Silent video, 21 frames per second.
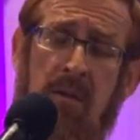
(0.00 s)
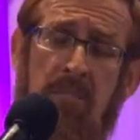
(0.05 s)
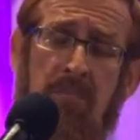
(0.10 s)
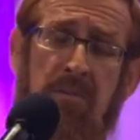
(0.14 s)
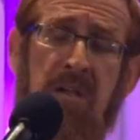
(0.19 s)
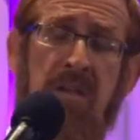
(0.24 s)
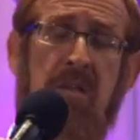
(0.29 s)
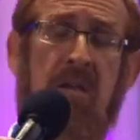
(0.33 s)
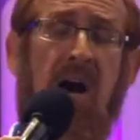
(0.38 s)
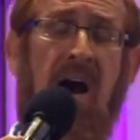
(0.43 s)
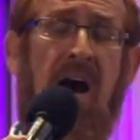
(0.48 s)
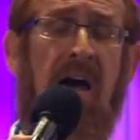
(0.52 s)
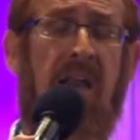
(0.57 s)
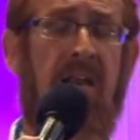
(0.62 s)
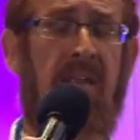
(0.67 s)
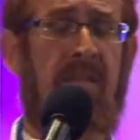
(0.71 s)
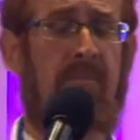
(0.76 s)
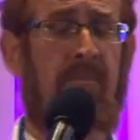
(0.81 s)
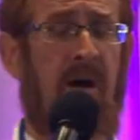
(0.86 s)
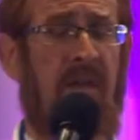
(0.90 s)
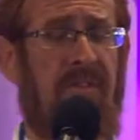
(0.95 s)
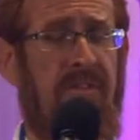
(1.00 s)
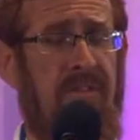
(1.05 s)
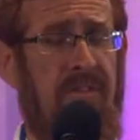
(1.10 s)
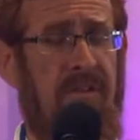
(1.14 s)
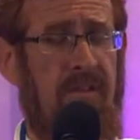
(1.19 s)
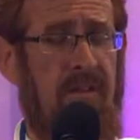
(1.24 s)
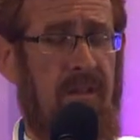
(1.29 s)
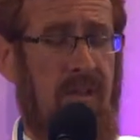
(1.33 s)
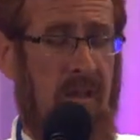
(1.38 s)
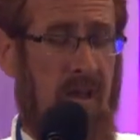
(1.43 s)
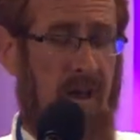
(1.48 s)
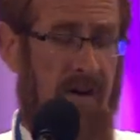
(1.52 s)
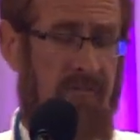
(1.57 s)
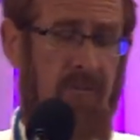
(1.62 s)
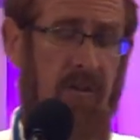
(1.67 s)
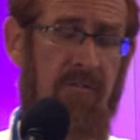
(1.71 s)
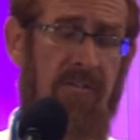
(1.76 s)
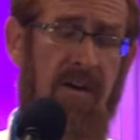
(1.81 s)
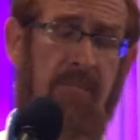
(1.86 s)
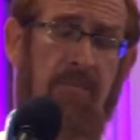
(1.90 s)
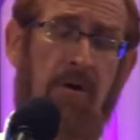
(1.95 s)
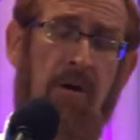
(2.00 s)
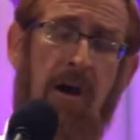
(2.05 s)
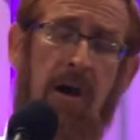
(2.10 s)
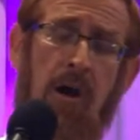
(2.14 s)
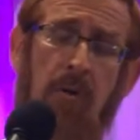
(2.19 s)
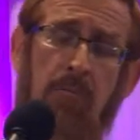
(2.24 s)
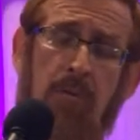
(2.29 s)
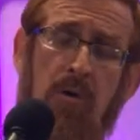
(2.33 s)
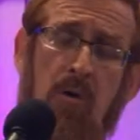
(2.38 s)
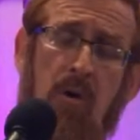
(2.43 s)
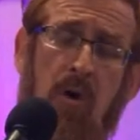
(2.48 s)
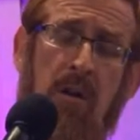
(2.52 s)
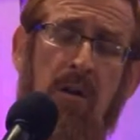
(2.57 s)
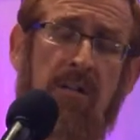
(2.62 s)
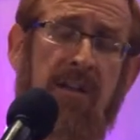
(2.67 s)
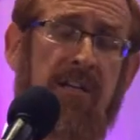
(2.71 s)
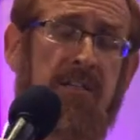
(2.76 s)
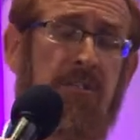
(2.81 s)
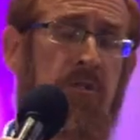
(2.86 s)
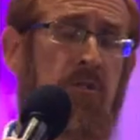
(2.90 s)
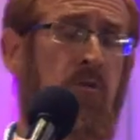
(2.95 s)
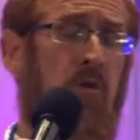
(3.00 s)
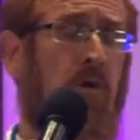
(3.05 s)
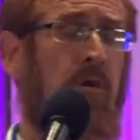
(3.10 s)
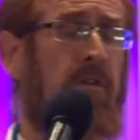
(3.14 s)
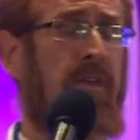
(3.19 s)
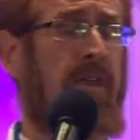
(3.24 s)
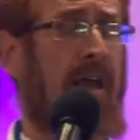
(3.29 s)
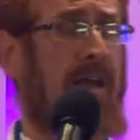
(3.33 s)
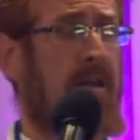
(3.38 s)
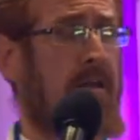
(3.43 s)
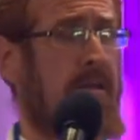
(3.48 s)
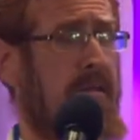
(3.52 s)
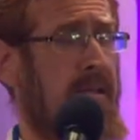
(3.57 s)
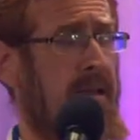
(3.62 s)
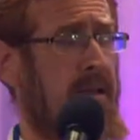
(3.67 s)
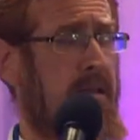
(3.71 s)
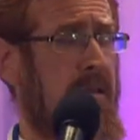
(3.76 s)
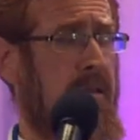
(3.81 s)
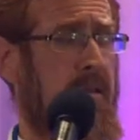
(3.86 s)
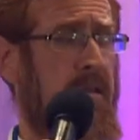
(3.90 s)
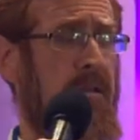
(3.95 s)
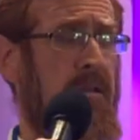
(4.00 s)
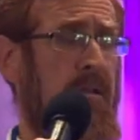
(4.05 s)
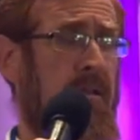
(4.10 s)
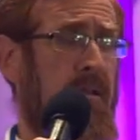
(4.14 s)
Please, God, in the month of November, I hope to go on a lecture tour in the United States